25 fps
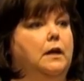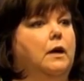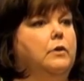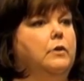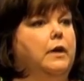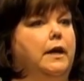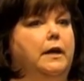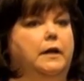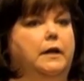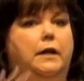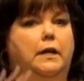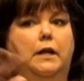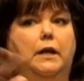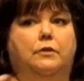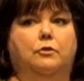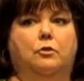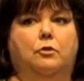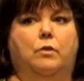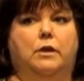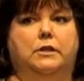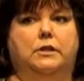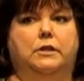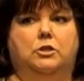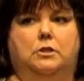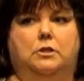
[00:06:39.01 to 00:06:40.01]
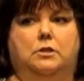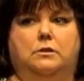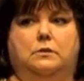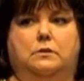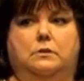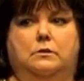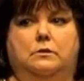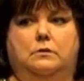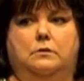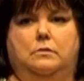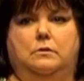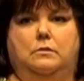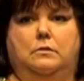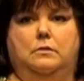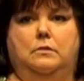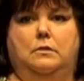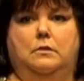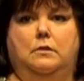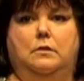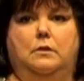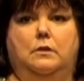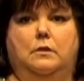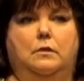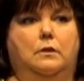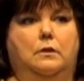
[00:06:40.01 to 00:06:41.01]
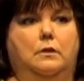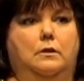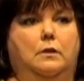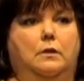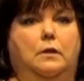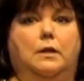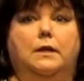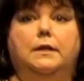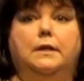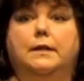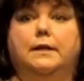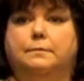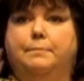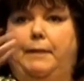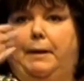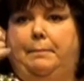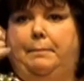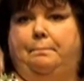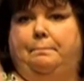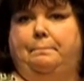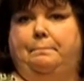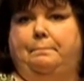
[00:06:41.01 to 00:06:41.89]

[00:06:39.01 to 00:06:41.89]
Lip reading: Okay, any other questions? Yes, ma'am.